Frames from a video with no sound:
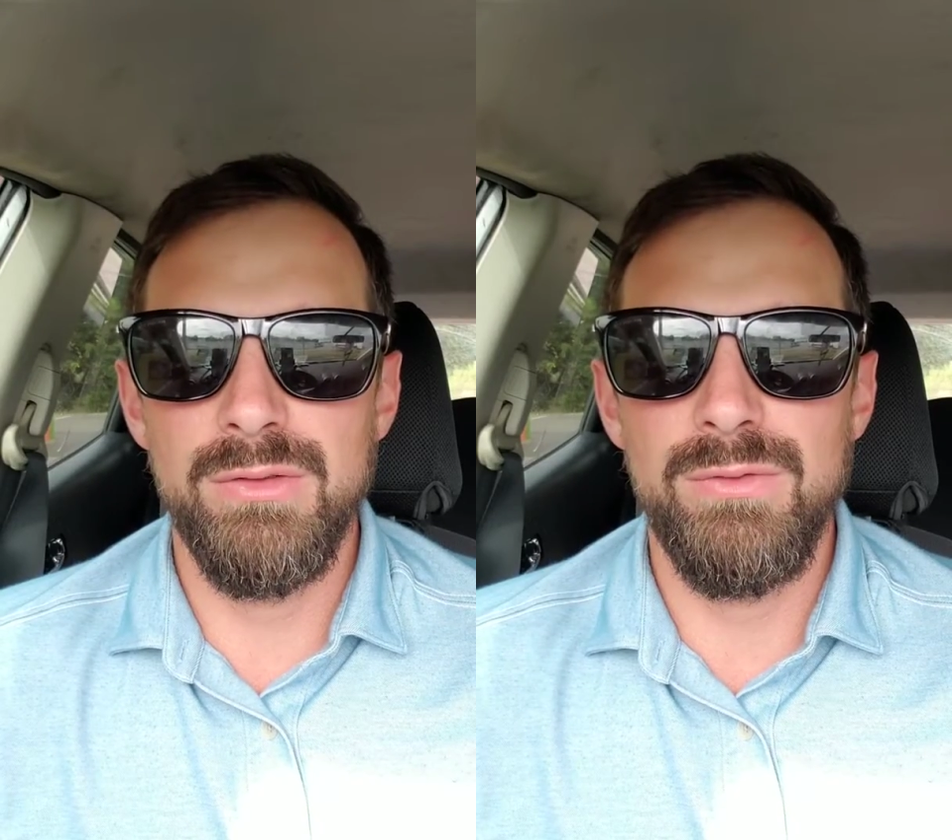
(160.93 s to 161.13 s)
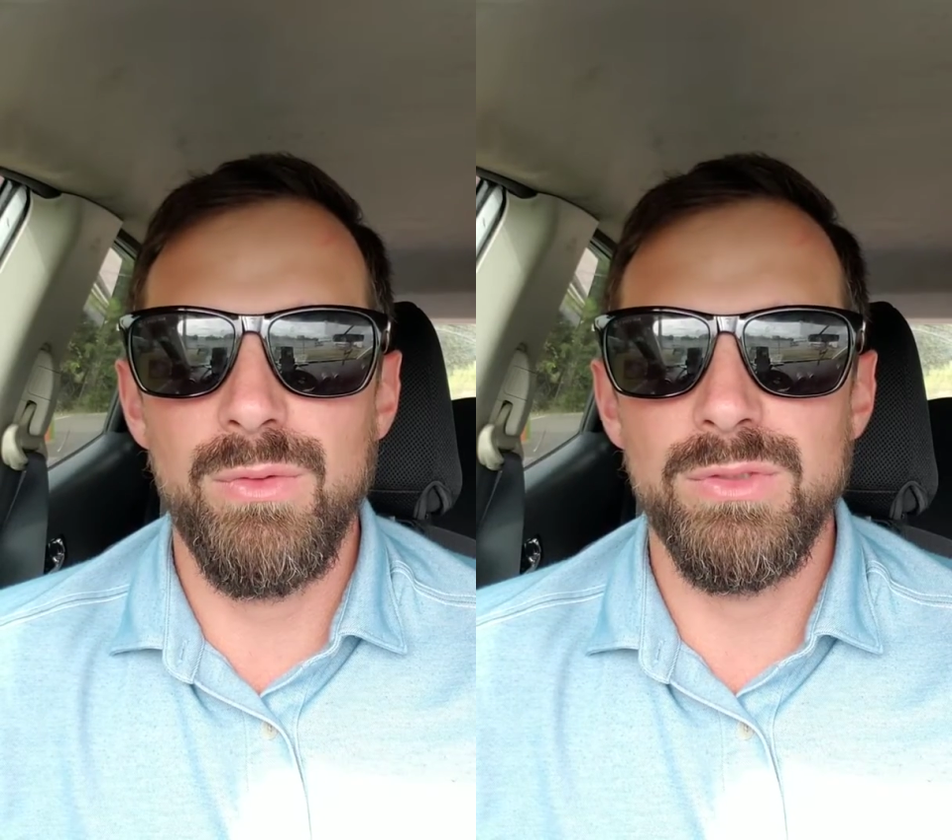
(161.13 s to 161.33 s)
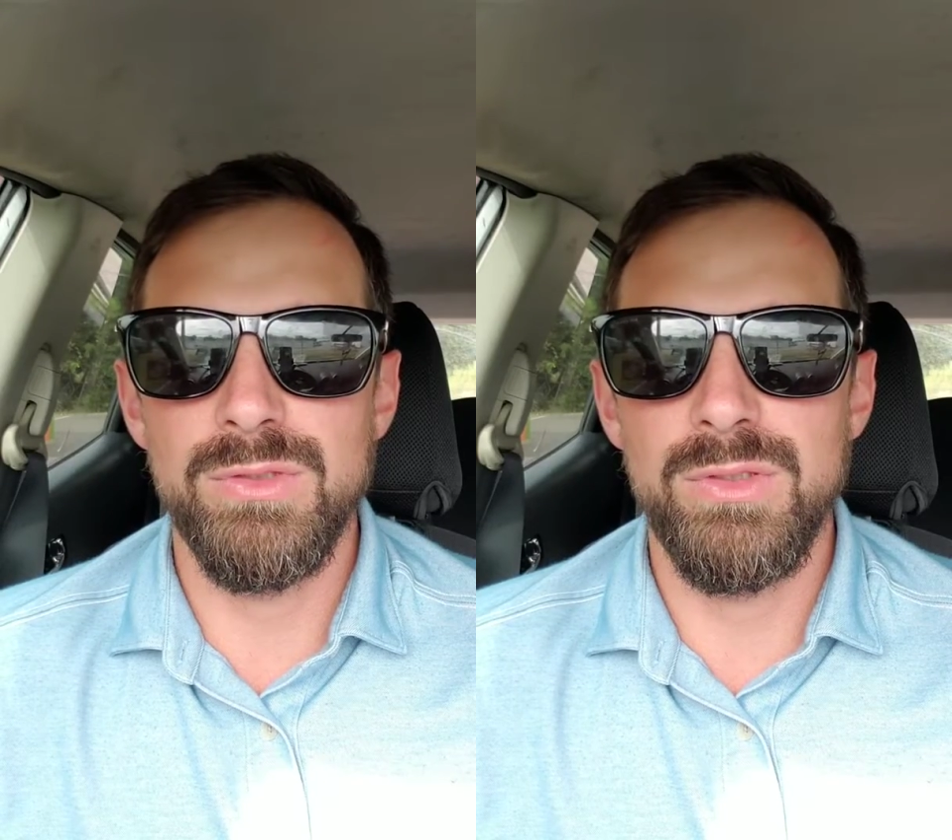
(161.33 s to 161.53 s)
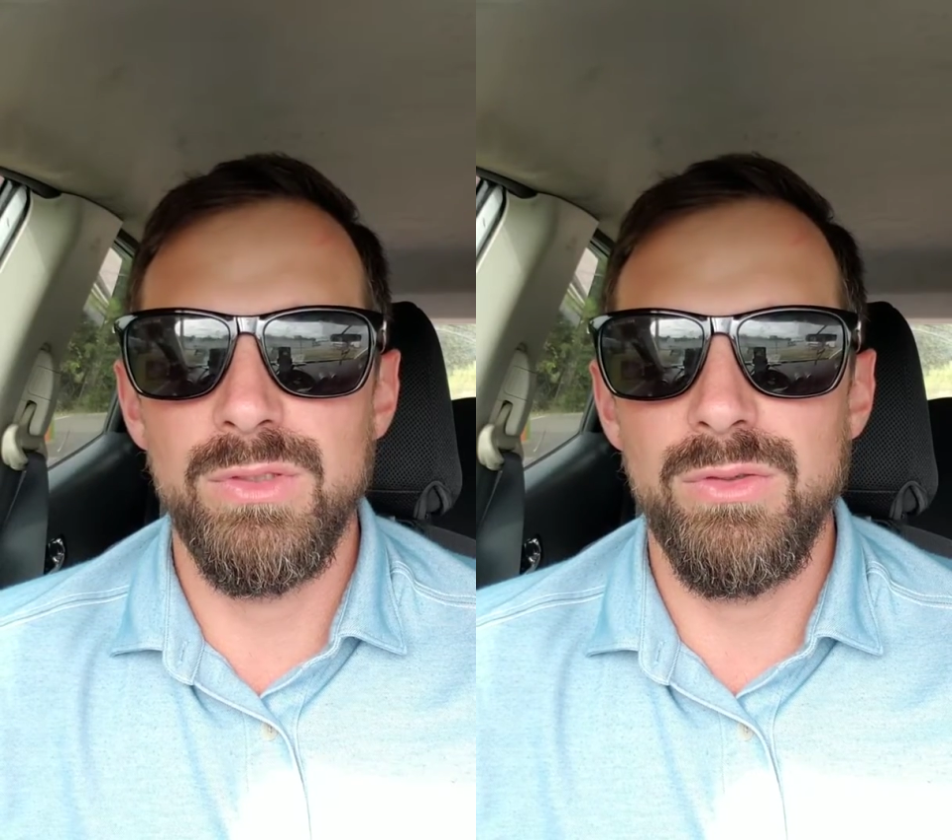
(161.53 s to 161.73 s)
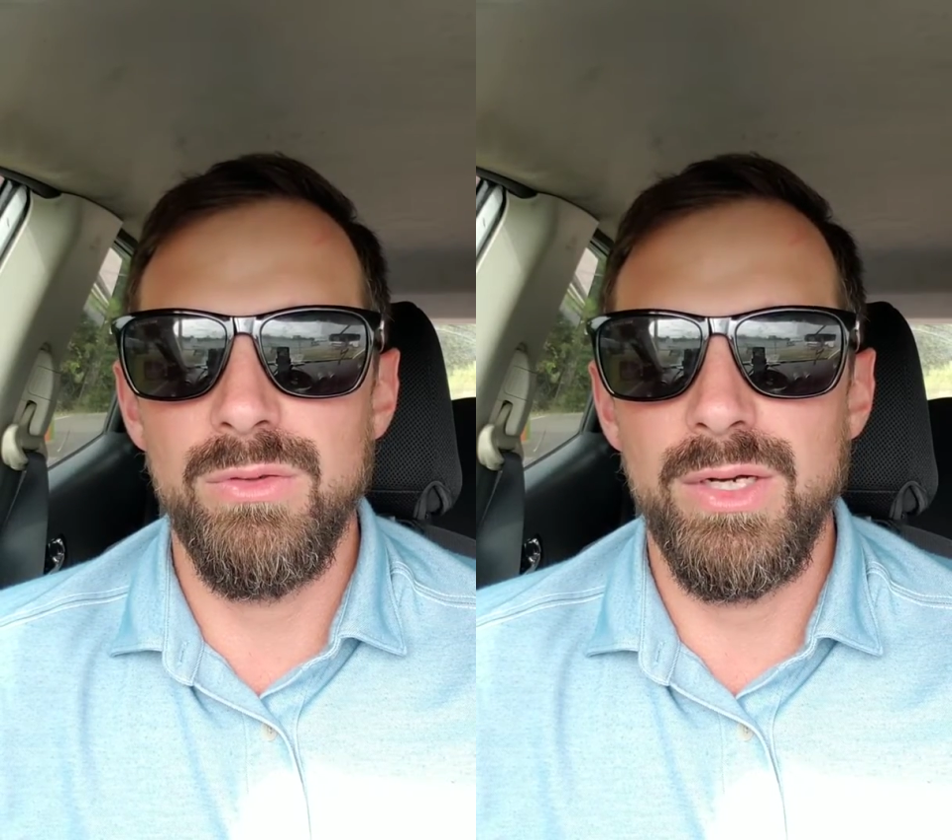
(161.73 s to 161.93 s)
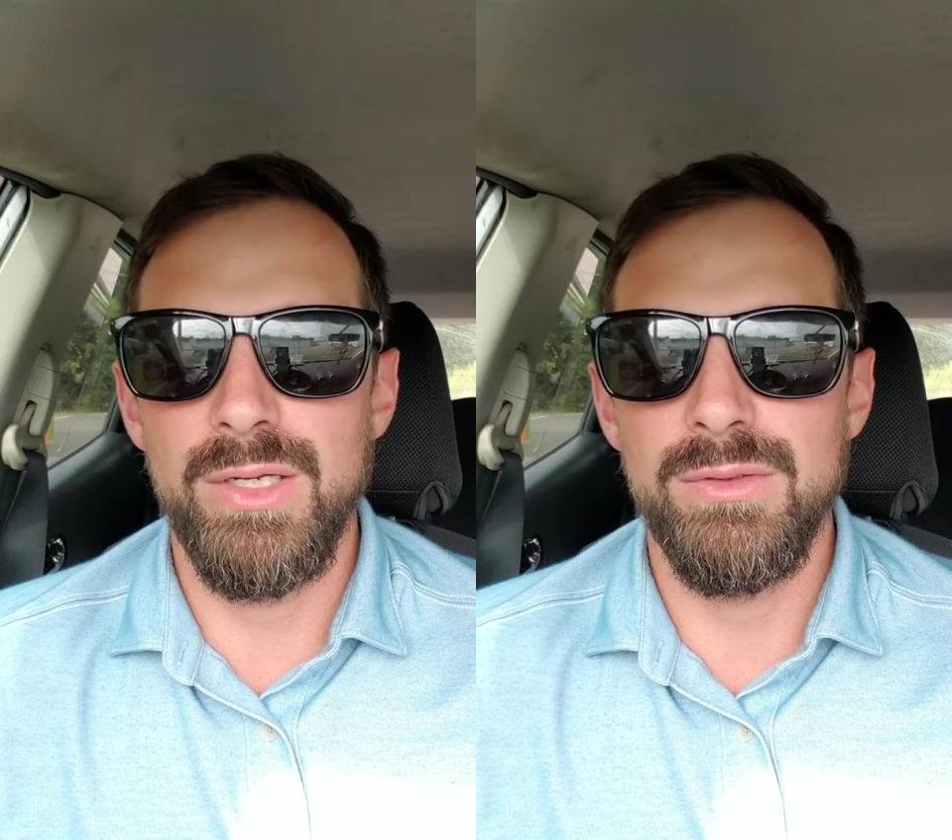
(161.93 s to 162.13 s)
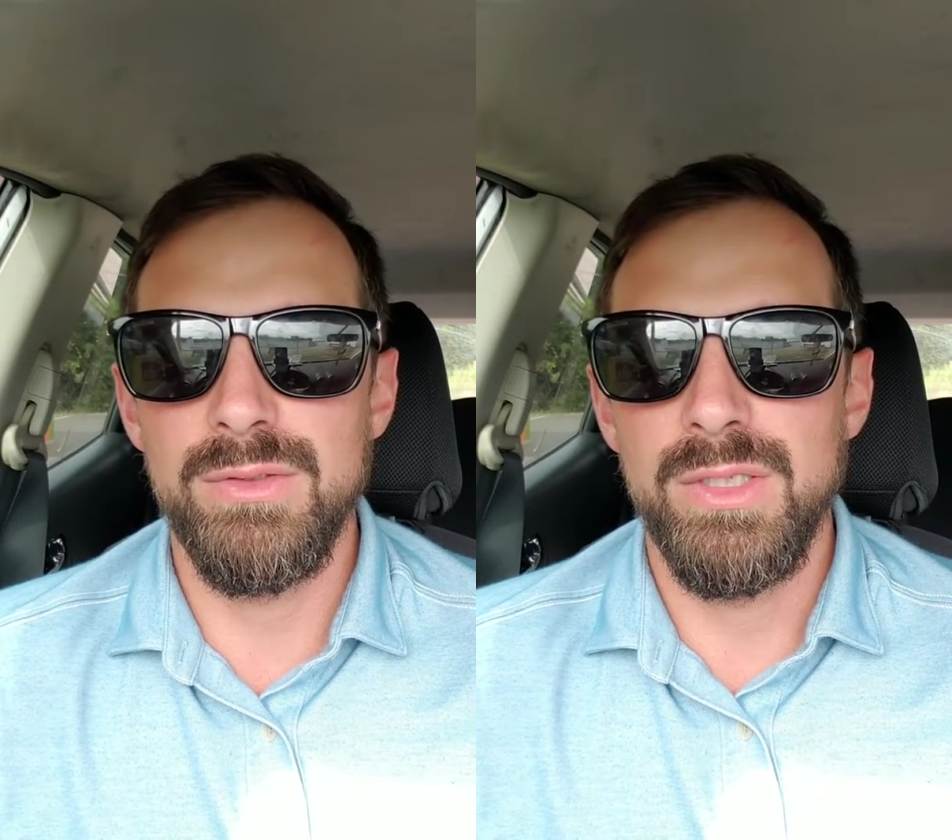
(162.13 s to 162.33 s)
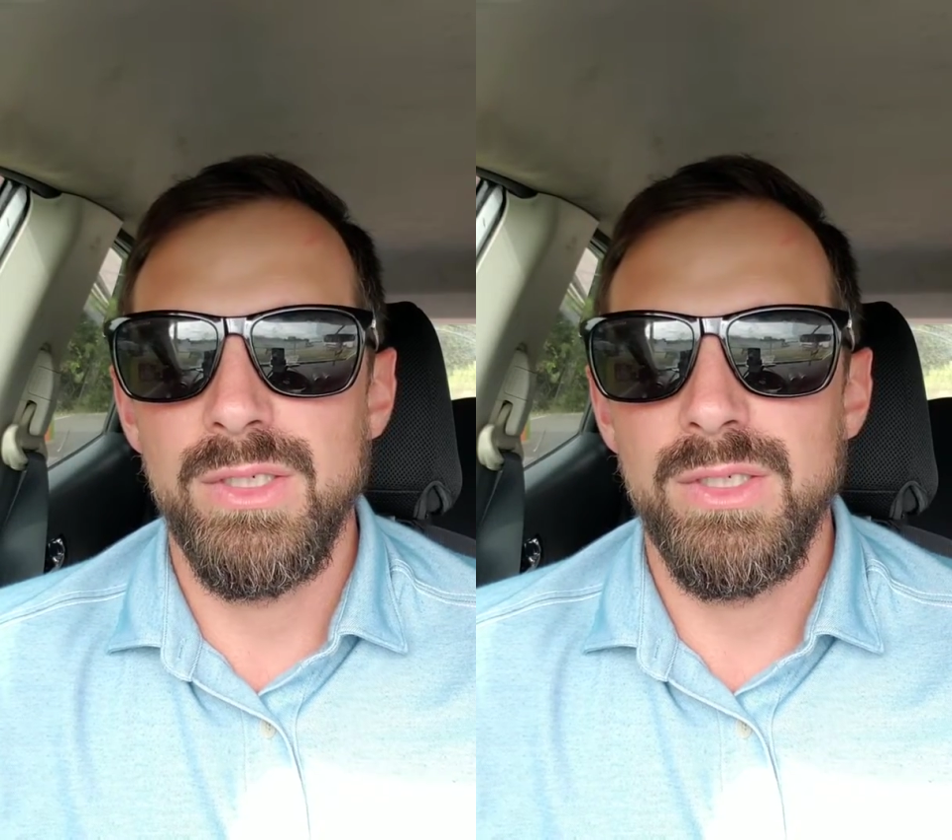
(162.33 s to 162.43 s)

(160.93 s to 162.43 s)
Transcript: force into the ground,